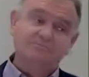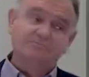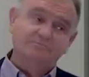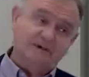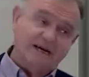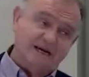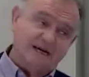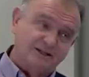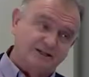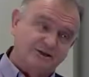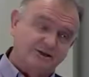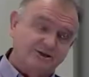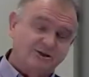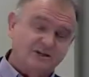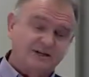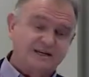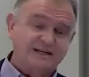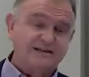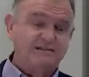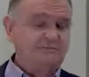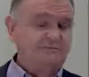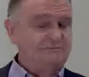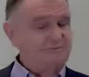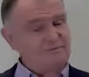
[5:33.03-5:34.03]
As you
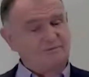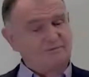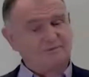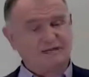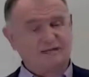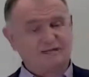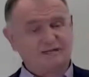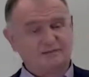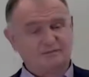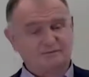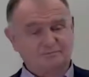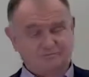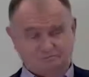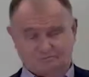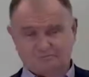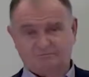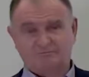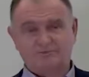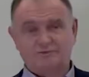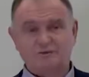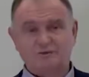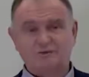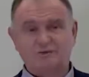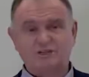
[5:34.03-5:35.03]
see, things
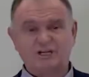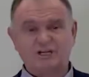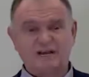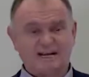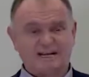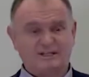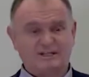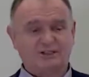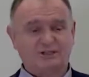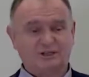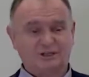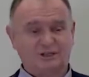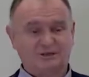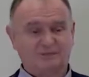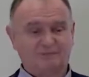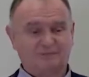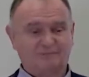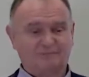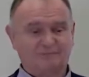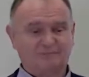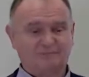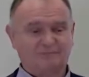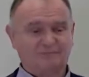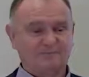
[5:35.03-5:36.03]
do change.
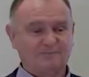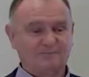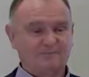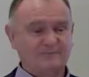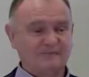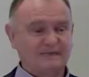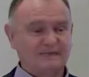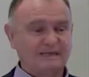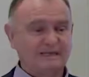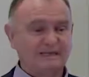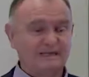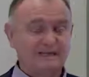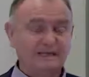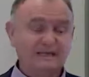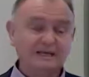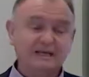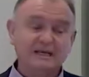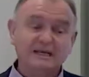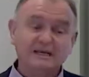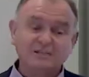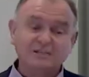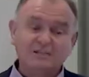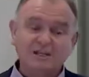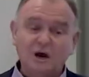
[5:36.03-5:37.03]

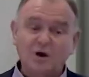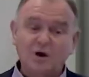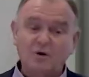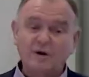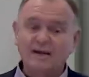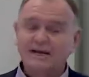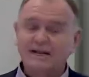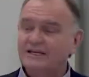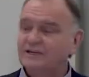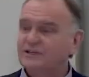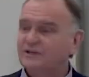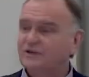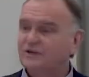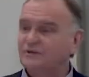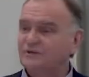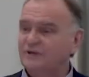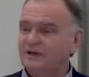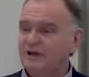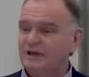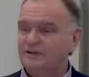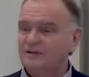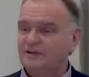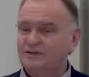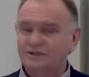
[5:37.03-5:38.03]
So in
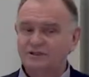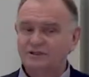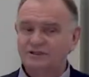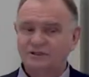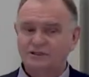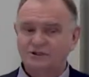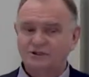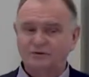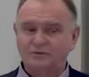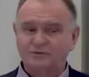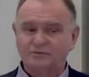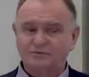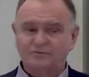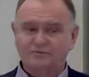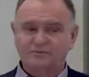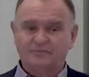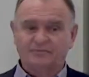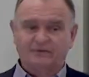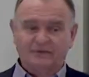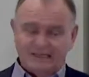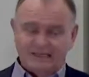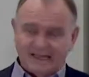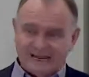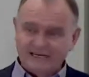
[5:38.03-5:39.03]
2002,
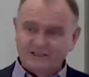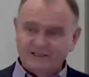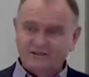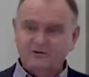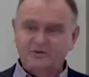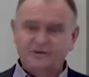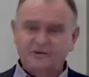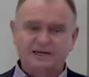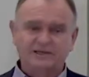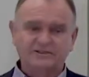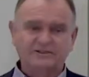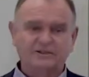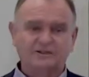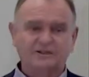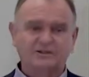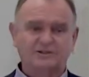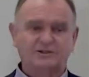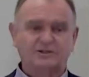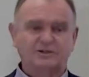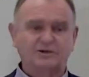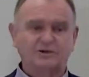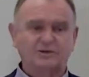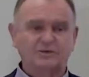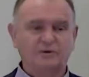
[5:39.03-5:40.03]
late
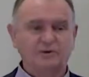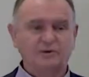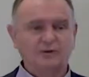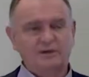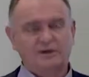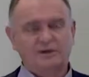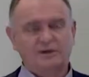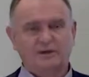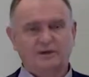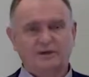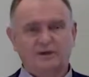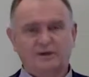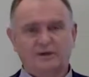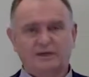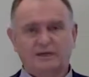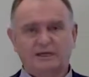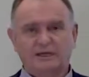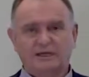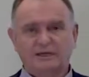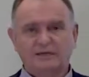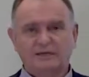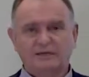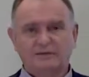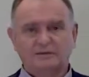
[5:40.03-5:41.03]
2002,
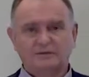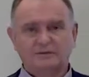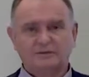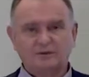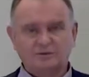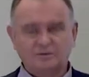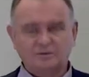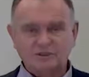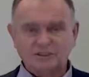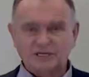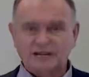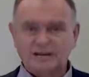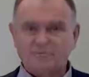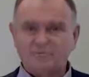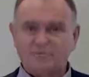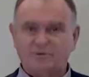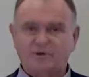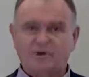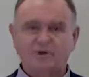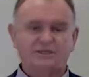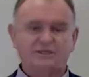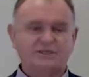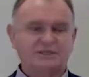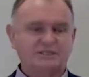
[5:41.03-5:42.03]
Schlumberger
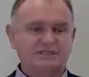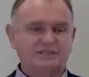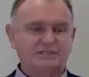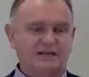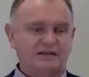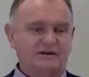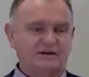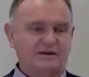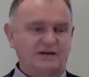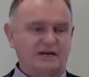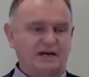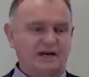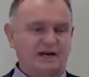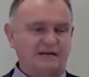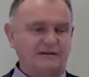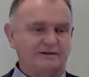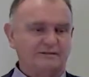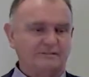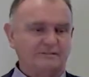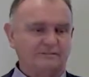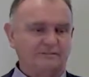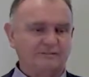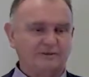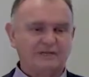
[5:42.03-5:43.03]
purchased Technoguide.
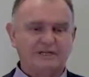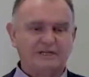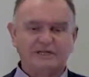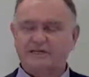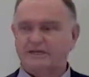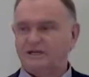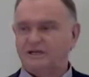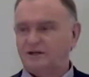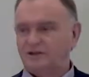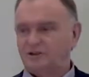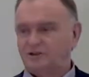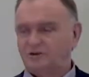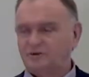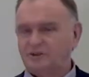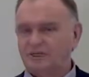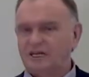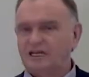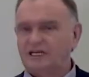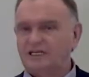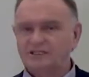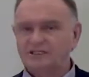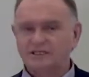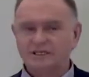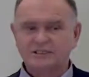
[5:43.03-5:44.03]
We did a due
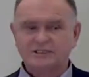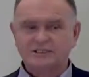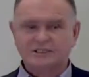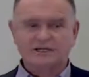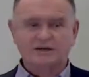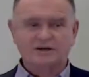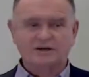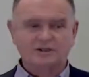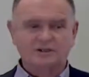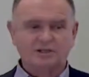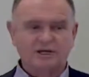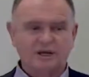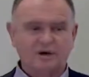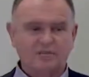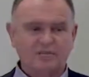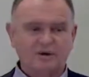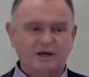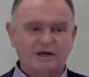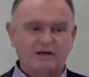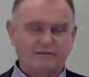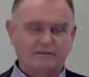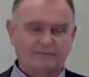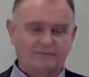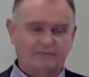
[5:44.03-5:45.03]
diligence in October.